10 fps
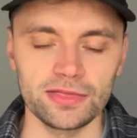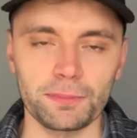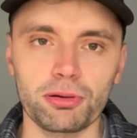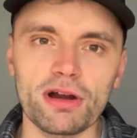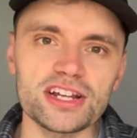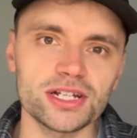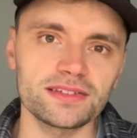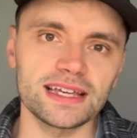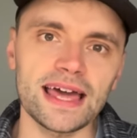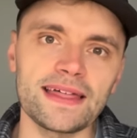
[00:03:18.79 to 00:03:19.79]
the pressure
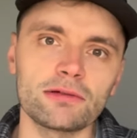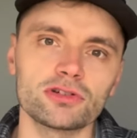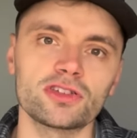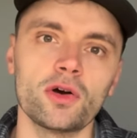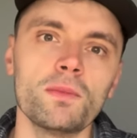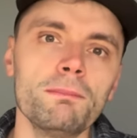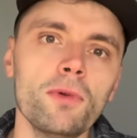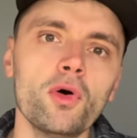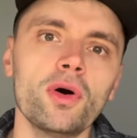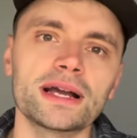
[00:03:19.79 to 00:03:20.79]
to get that result
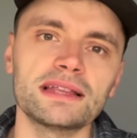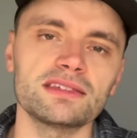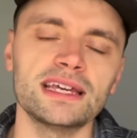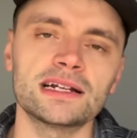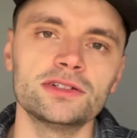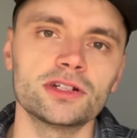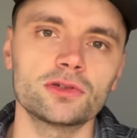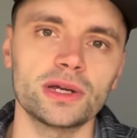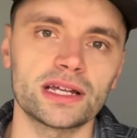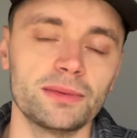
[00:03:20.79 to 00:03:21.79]
more against England at
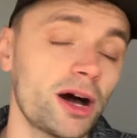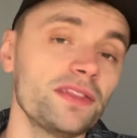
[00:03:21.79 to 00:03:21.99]
Twickenham.